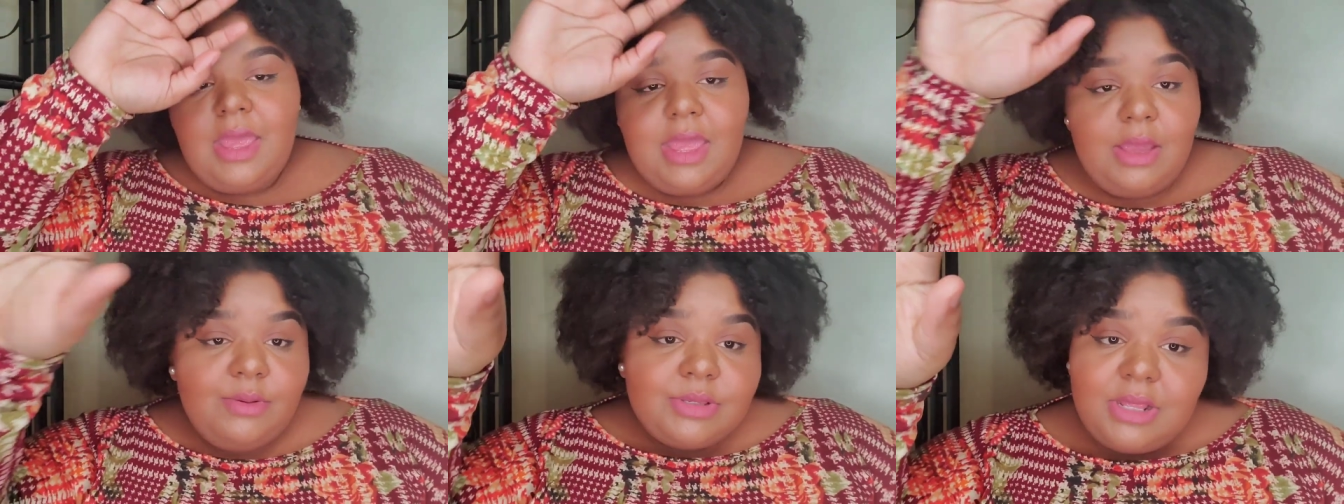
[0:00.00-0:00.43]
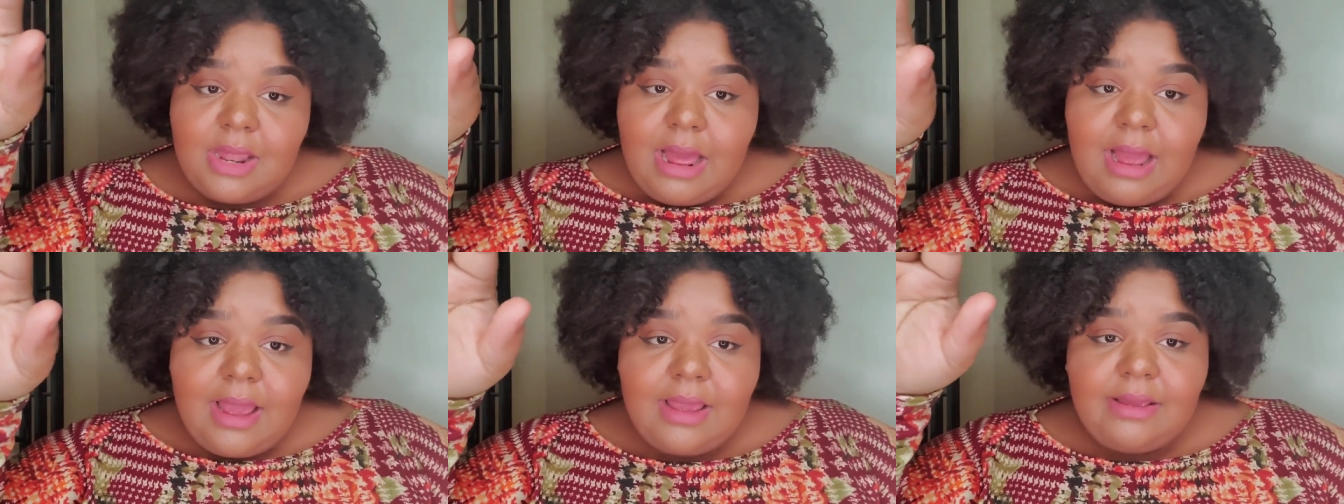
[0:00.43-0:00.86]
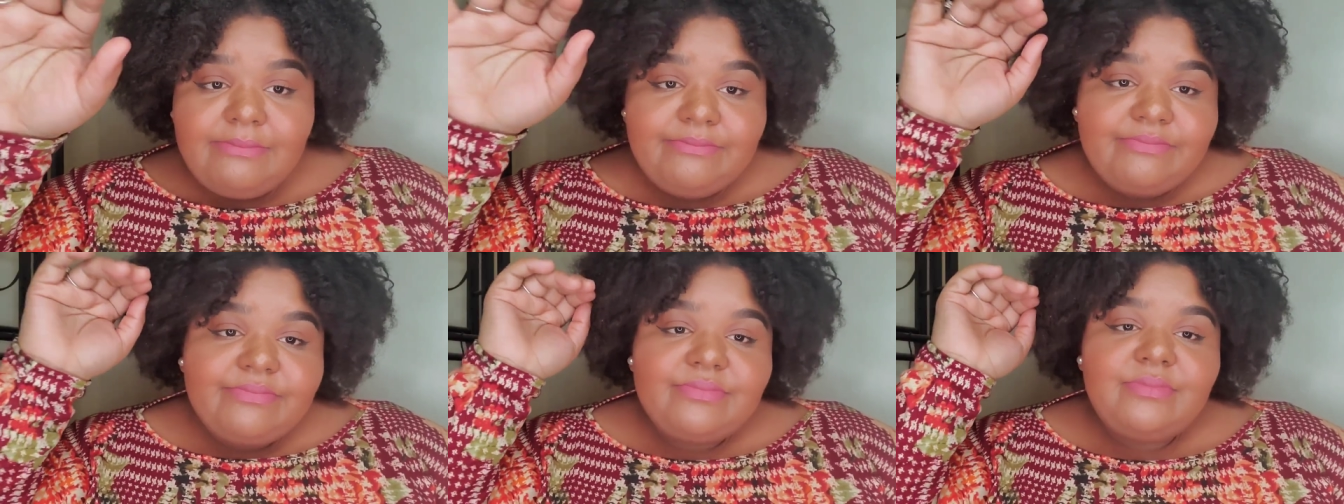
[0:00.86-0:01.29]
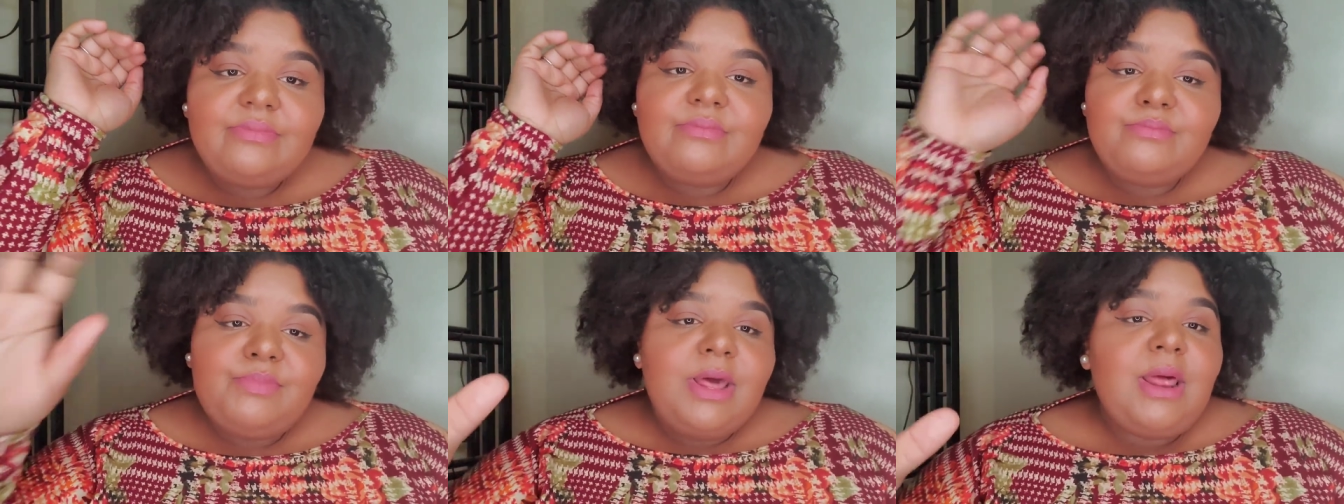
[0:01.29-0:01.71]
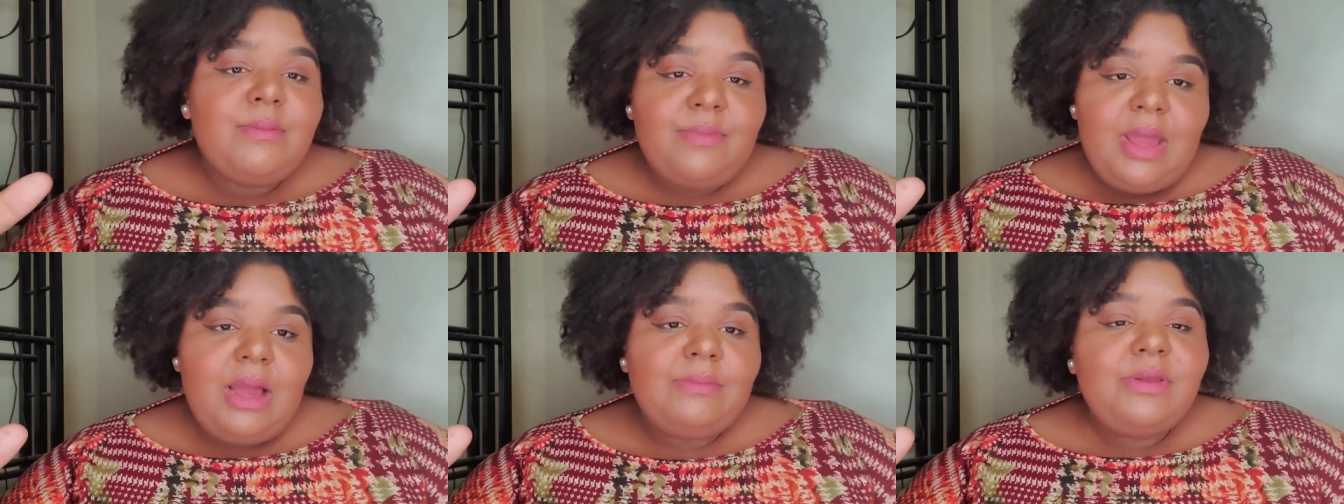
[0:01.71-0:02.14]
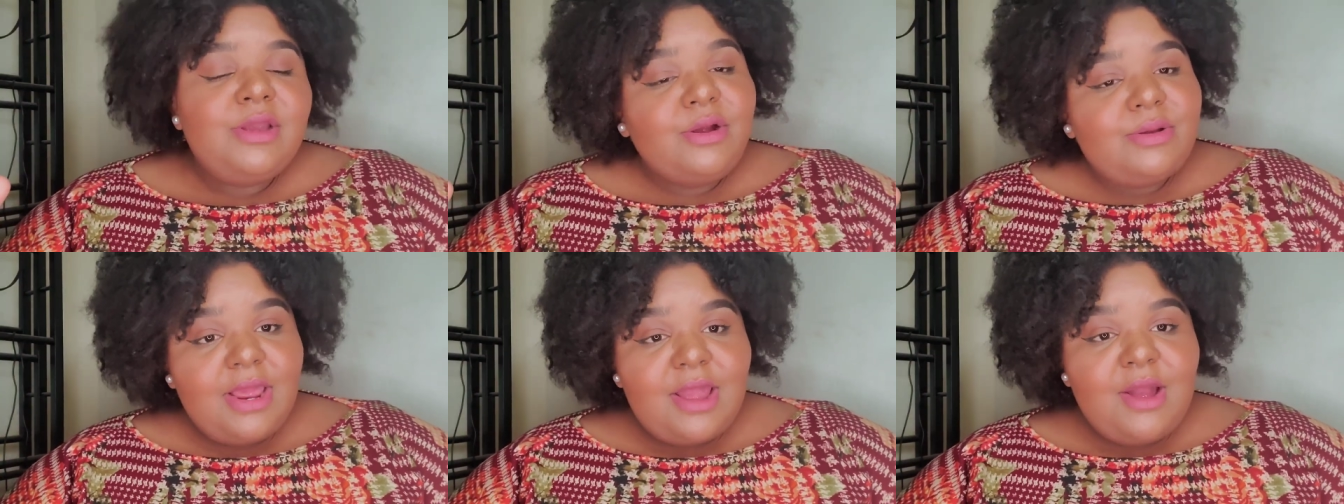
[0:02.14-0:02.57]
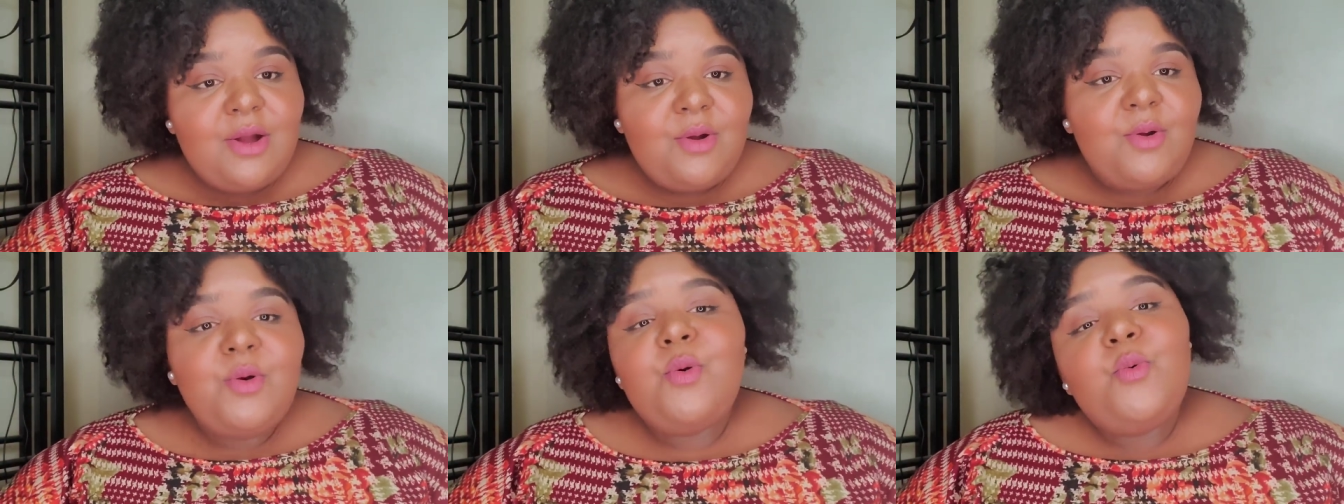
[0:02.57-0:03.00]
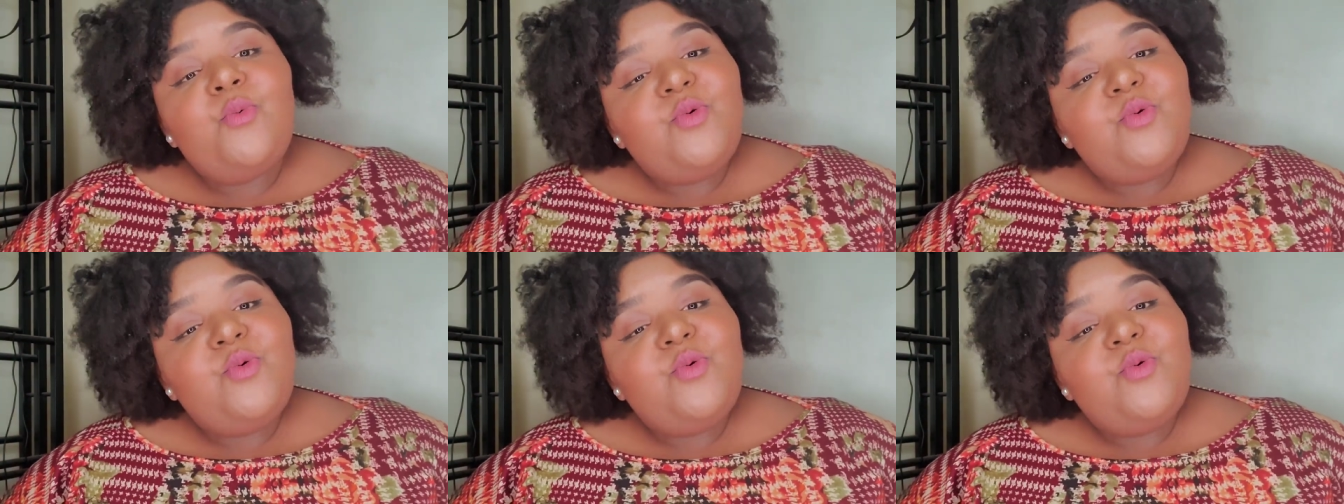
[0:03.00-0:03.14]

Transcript: It was a lot, but I'm I'm here now.